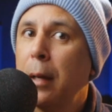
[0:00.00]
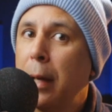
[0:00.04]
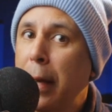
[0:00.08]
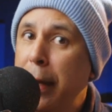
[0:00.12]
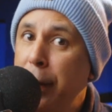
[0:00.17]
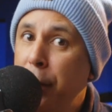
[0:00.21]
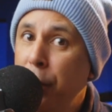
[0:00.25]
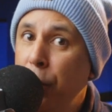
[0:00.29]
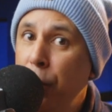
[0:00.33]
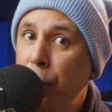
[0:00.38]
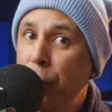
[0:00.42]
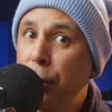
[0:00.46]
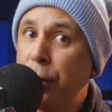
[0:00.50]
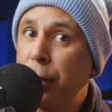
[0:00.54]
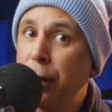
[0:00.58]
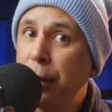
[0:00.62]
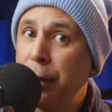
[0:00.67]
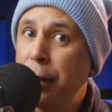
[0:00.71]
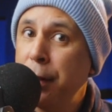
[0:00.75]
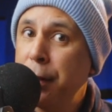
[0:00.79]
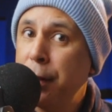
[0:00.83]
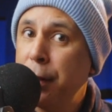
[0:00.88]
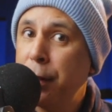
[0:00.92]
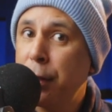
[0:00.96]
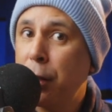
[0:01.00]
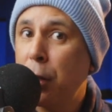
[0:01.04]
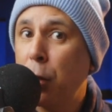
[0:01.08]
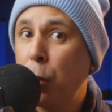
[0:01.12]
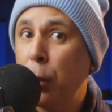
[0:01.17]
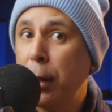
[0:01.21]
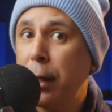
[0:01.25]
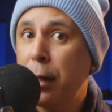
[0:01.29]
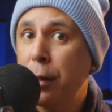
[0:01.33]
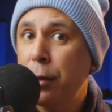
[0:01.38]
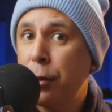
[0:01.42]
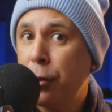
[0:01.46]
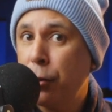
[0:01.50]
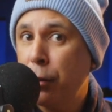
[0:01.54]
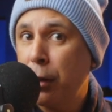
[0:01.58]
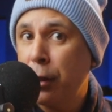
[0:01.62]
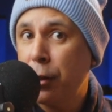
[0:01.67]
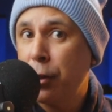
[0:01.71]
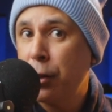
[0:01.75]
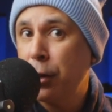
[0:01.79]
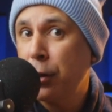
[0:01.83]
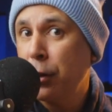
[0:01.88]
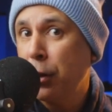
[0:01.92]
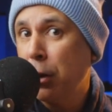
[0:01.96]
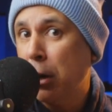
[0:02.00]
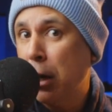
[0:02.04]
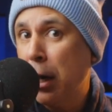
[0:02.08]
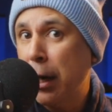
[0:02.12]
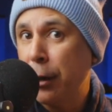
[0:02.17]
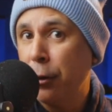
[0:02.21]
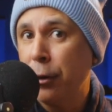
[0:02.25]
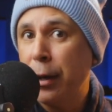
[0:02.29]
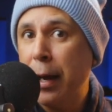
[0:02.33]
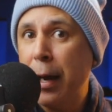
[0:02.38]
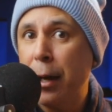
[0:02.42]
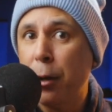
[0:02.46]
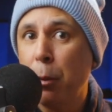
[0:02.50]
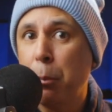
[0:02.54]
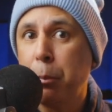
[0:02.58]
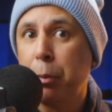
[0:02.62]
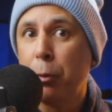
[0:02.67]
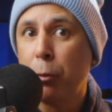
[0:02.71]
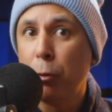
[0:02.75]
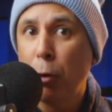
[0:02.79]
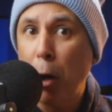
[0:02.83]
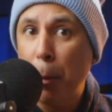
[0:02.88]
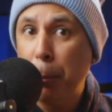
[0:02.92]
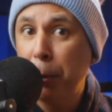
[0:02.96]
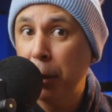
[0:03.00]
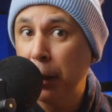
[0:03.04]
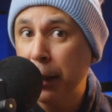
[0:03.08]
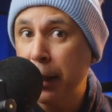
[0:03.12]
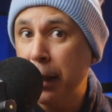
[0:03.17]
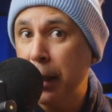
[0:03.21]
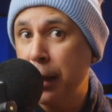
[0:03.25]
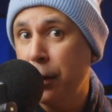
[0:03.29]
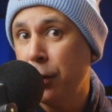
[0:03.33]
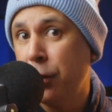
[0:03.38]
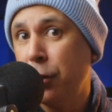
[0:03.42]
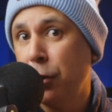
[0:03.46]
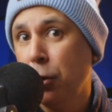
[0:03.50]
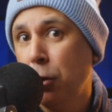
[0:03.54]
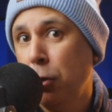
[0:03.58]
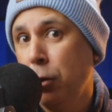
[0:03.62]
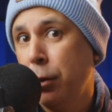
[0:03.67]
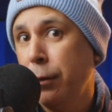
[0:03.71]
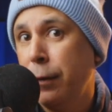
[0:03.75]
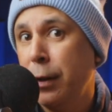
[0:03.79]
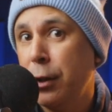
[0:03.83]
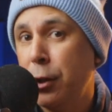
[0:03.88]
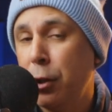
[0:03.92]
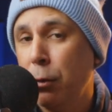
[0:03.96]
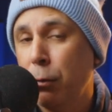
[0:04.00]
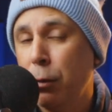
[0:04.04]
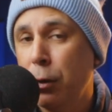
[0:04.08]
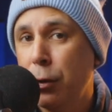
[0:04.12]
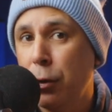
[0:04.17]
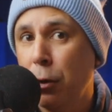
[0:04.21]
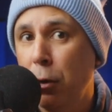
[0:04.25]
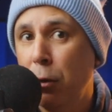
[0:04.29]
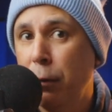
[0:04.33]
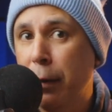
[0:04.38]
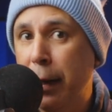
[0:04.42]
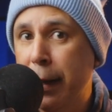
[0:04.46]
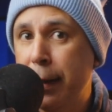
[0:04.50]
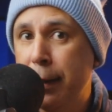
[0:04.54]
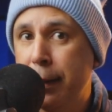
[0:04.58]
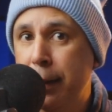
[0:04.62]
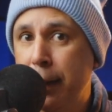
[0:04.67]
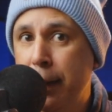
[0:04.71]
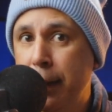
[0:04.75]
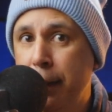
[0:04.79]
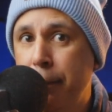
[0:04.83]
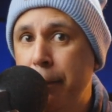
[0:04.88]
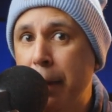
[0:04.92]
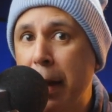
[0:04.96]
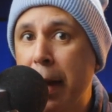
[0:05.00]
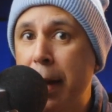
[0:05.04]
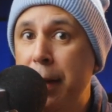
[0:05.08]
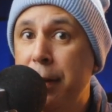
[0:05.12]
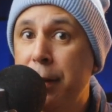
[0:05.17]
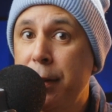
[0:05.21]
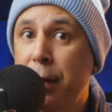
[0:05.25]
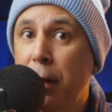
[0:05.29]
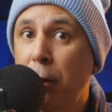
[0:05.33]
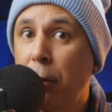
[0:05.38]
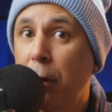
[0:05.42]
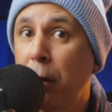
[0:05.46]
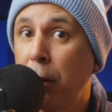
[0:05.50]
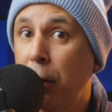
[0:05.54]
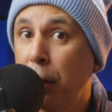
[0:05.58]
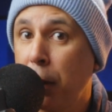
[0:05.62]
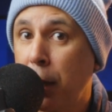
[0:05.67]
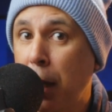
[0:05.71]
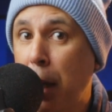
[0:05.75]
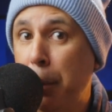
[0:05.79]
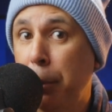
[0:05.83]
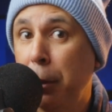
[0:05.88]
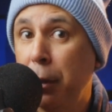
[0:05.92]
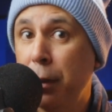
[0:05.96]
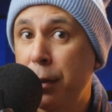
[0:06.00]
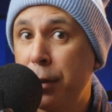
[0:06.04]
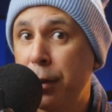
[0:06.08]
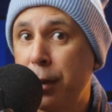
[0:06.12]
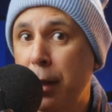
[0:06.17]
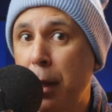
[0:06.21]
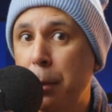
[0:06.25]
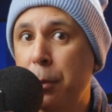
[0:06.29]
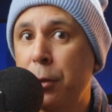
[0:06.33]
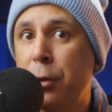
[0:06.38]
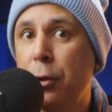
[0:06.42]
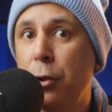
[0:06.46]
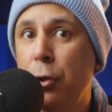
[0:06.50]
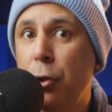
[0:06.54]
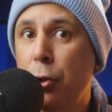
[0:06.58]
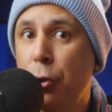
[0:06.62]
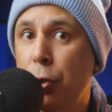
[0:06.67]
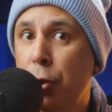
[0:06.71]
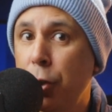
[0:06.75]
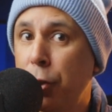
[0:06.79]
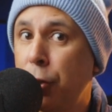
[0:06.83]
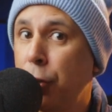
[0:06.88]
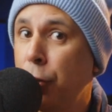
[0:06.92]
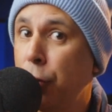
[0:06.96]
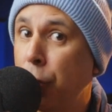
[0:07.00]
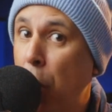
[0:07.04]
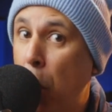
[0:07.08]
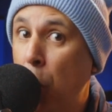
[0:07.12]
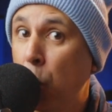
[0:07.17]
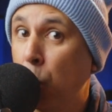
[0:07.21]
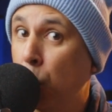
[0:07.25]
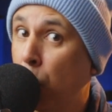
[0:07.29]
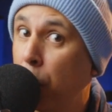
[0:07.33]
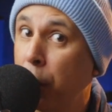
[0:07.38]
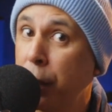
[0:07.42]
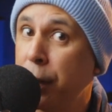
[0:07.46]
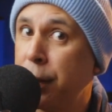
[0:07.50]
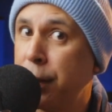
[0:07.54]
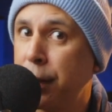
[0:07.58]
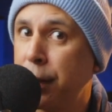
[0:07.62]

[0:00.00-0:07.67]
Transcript: Hey dudes, this is a quick instruction guide on how to properly install DaVinci Resolve 18, as there are a couple of steps that you just don't want to